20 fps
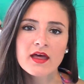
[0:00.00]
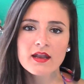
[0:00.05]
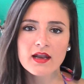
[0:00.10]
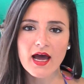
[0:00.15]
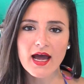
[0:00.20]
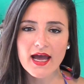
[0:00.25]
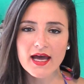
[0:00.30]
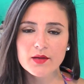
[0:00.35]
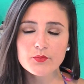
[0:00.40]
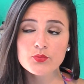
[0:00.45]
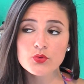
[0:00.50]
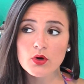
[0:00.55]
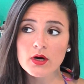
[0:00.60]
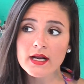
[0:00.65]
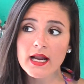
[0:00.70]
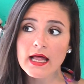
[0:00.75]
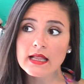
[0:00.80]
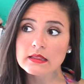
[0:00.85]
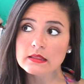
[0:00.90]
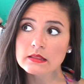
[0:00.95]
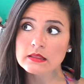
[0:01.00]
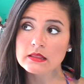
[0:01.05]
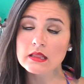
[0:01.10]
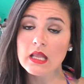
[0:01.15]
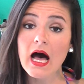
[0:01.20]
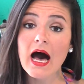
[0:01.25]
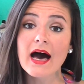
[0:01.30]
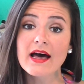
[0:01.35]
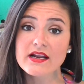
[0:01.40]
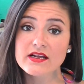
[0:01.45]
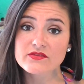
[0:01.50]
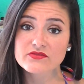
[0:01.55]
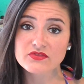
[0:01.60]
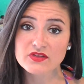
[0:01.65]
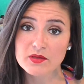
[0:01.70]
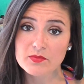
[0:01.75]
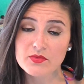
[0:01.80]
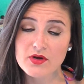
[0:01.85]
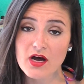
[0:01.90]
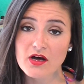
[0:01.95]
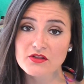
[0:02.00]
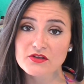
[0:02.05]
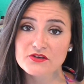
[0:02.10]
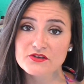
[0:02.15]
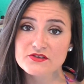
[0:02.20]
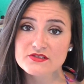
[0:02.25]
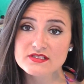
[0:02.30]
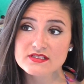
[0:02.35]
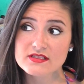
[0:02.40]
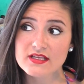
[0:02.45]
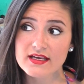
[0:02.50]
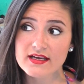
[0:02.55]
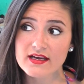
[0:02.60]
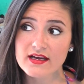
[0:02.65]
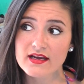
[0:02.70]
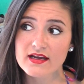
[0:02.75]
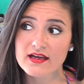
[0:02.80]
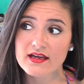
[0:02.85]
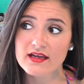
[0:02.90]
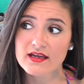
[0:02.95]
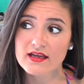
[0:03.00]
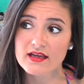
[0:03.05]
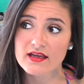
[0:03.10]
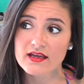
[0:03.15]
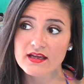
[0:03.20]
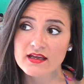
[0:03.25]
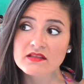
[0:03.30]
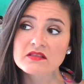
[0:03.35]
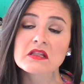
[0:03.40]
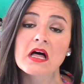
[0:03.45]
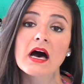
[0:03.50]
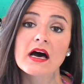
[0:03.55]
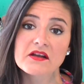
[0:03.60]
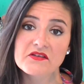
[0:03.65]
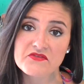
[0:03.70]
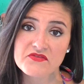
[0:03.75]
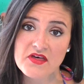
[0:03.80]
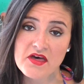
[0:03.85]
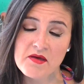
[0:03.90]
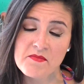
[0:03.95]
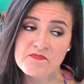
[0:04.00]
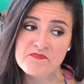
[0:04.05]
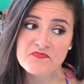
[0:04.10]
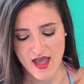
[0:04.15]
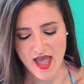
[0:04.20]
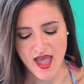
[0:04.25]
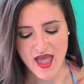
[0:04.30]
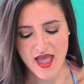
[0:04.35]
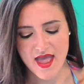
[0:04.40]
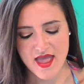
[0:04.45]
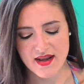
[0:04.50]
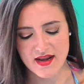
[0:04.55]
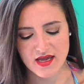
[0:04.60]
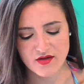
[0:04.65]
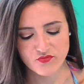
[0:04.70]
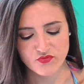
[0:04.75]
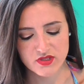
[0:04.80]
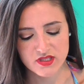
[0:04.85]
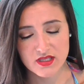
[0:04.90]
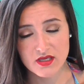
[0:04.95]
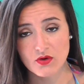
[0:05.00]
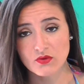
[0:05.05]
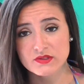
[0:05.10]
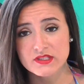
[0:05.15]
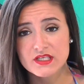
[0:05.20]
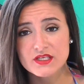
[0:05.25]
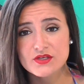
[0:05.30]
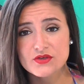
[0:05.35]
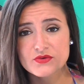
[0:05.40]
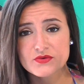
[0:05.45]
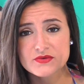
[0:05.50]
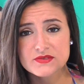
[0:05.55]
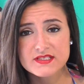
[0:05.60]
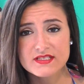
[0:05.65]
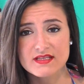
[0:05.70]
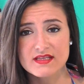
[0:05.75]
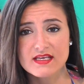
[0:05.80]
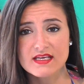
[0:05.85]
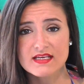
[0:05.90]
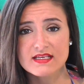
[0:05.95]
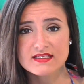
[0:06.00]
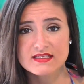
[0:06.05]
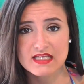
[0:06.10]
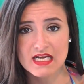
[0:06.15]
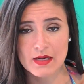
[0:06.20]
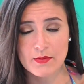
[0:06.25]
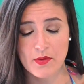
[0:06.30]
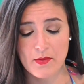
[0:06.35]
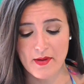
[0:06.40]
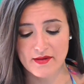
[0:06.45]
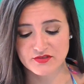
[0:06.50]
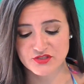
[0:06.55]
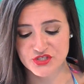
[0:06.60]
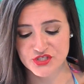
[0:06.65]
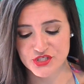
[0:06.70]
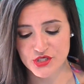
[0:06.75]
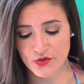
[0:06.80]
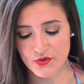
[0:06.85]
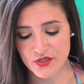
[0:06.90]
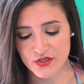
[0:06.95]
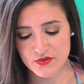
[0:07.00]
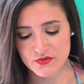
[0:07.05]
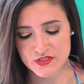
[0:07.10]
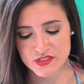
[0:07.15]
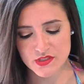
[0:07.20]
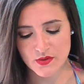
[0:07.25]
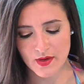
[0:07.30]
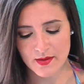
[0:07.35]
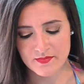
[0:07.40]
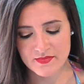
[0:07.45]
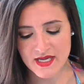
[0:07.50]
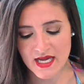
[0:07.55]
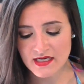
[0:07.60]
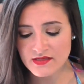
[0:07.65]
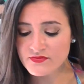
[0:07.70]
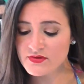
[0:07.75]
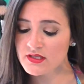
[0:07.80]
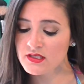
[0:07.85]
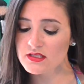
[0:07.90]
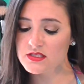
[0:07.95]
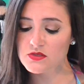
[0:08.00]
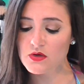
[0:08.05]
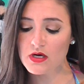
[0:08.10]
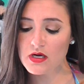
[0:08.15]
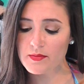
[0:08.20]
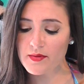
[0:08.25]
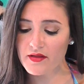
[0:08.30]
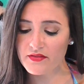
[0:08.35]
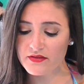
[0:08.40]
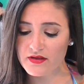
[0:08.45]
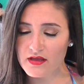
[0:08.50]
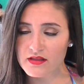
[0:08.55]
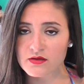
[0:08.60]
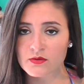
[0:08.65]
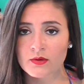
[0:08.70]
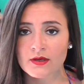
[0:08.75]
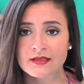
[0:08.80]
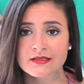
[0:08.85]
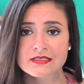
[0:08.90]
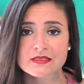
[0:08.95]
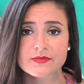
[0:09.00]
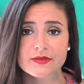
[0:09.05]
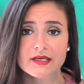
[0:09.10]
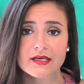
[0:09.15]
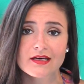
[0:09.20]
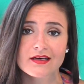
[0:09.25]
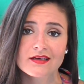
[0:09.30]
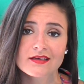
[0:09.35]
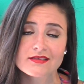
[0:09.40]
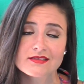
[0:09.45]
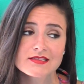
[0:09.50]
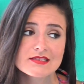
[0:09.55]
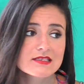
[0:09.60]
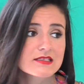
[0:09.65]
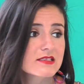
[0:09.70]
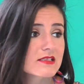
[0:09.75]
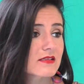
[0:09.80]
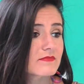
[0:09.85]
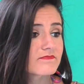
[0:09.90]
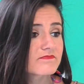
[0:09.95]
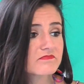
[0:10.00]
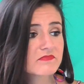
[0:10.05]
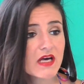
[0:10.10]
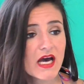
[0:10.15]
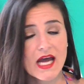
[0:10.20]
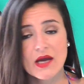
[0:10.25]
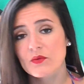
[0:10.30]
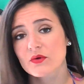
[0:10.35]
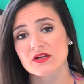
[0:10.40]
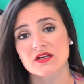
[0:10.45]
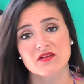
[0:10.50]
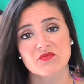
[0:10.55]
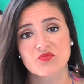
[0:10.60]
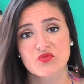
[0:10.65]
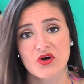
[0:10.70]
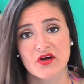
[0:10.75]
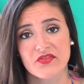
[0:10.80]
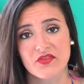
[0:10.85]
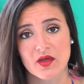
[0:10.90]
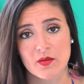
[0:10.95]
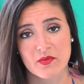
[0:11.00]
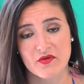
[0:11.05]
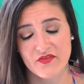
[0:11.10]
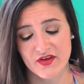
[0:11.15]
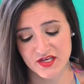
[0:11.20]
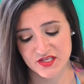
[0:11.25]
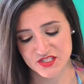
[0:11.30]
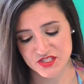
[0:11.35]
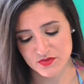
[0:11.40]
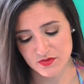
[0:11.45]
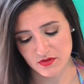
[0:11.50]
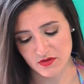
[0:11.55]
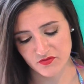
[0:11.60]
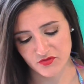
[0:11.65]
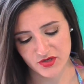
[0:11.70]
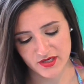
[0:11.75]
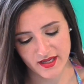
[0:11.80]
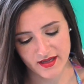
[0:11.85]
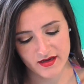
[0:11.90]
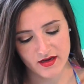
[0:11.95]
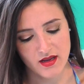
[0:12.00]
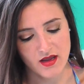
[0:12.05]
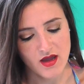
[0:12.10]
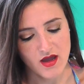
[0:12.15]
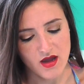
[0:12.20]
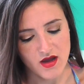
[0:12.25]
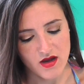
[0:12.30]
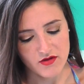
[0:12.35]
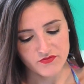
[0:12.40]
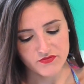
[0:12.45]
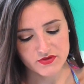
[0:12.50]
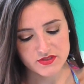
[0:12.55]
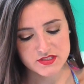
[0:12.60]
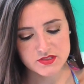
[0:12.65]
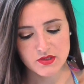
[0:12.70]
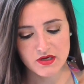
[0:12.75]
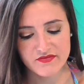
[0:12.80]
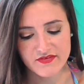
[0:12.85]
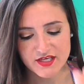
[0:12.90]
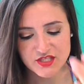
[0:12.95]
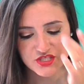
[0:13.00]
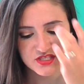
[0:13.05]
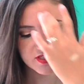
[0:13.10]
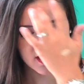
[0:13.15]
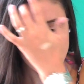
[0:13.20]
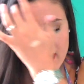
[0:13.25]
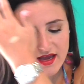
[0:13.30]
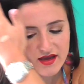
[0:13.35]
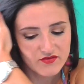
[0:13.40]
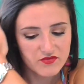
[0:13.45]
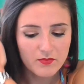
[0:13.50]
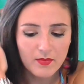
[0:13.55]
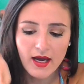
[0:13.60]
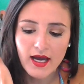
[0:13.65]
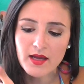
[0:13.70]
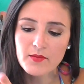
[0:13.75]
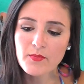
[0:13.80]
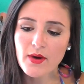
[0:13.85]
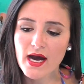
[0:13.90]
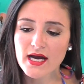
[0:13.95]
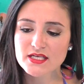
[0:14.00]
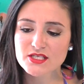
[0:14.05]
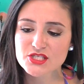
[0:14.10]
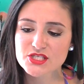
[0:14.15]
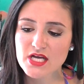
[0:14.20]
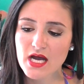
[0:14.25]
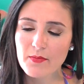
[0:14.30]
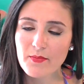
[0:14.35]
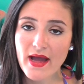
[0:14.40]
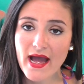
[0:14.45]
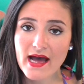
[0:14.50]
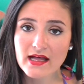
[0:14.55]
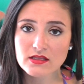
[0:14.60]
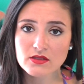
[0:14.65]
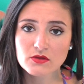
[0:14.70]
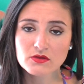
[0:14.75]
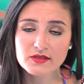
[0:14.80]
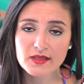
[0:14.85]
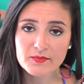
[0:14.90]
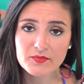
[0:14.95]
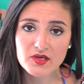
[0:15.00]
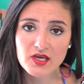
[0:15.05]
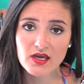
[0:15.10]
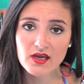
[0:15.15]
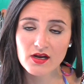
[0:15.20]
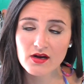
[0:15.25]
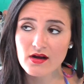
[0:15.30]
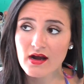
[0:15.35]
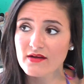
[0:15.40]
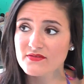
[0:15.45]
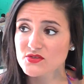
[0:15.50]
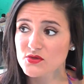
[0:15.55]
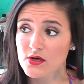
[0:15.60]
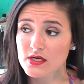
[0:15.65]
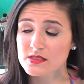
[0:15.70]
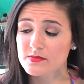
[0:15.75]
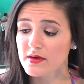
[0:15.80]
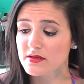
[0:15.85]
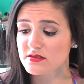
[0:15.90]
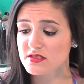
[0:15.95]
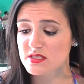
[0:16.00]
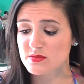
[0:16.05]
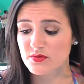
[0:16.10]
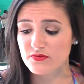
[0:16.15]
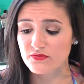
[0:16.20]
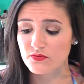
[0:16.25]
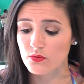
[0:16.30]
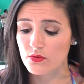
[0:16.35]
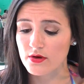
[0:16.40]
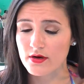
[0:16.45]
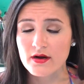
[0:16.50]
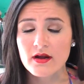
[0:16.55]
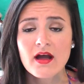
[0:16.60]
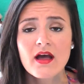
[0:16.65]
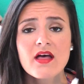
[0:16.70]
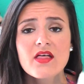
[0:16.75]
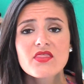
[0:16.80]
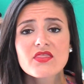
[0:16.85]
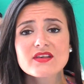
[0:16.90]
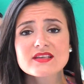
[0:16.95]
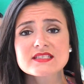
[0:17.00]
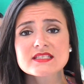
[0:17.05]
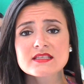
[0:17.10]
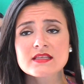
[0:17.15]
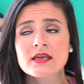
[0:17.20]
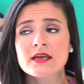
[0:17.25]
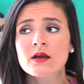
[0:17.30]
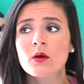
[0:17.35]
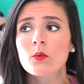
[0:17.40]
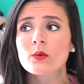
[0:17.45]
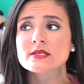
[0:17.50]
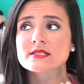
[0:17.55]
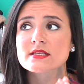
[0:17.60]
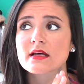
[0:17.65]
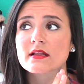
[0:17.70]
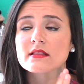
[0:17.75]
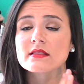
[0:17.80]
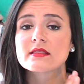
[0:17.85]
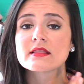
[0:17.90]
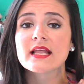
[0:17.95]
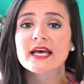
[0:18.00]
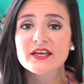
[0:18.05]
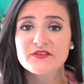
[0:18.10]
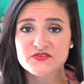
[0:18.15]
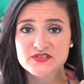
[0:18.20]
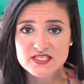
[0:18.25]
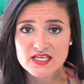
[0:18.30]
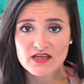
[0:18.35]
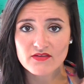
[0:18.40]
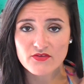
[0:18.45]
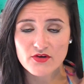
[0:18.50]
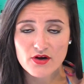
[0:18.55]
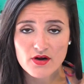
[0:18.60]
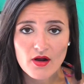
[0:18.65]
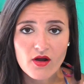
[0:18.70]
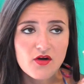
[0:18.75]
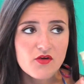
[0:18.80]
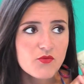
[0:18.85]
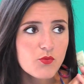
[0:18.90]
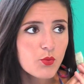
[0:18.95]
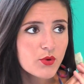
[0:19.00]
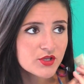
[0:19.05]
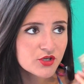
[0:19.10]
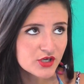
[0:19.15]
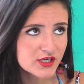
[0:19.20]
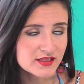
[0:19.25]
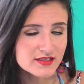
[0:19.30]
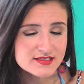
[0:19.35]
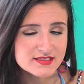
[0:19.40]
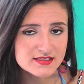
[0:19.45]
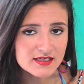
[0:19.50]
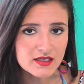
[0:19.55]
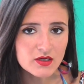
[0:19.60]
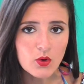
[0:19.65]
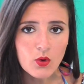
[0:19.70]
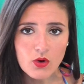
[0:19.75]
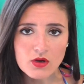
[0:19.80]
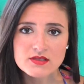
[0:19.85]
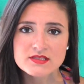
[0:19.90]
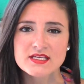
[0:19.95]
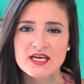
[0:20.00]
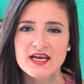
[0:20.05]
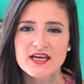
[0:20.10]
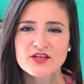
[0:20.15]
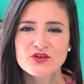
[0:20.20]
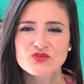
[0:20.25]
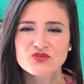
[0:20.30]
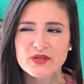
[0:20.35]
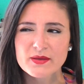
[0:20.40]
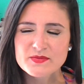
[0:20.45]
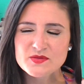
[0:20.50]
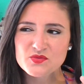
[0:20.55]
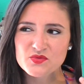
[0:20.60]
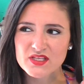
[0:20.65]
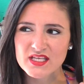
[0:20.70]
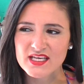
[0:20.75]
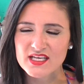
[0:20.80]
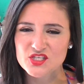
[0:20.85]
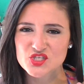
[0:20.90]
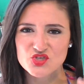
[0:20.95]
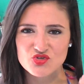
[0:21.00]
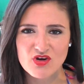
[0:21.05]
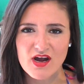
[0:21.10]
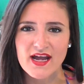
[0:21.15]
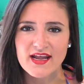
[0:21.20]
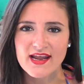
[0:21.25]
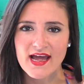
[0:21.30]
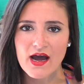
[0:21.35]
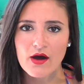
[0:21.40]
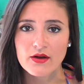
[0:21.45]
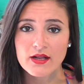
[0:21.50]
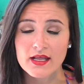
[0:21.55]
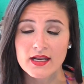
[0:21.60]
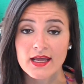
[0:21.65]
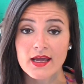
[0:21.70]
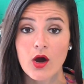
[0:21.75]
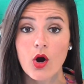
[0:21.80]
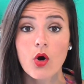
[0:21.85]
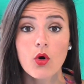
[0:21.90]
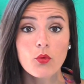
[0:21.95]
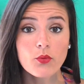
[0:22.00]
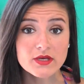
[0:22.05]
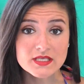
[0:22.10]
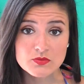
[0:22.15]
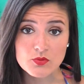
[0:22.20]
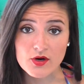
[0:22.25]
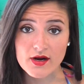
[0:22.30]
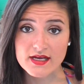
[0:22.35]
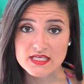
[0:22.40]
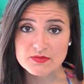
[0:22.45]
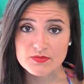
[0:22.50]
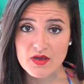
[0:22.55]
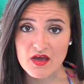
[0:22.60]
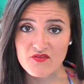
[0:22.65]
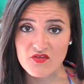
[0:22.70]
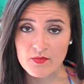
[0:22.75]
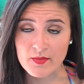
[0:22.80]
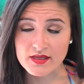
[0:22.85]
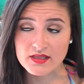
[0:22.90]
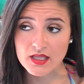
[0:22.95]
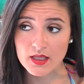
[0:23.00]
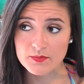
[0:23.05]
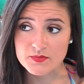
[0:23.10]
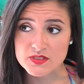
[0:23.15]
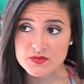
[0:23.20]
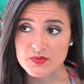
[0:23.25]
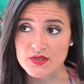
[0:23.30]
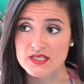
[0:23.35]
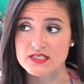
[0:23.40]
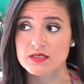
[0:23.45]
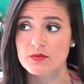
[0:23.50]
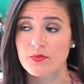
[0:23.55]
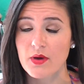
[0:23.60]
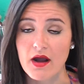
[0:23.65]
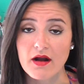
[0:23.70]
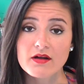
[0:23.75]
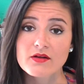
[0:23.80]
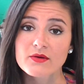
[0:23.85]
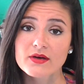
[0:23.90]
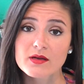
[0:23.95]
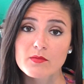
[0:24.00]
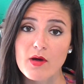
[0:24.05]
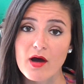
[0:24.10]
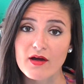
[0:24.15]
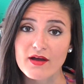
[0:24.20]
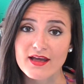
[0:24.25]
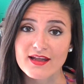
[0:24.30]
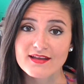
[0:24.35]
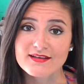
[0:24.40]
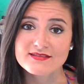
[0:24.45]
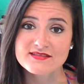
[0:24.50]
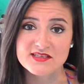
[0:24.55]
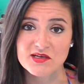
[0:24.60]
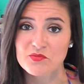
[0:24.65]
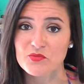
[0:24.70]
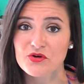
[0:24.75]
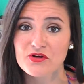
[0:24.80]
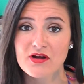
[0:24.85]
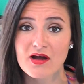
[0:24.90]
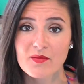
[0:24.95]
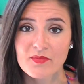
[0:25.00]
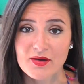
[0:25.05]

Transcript: then I had brought a lot of lip colors, like a lot of them. And I really only used these that I'm about to show you, so I'm not even going to talk about the other ones because I wouldn't have brought them if I could do it over again. First off, I just have my Body Shop Aloe Lip Care. I've talked about this before. This thing was a lifesaver. When you're in the sun all day, your lips really get dried out, and I always wear SPF on my lips because I'm paranoid about getting sunburn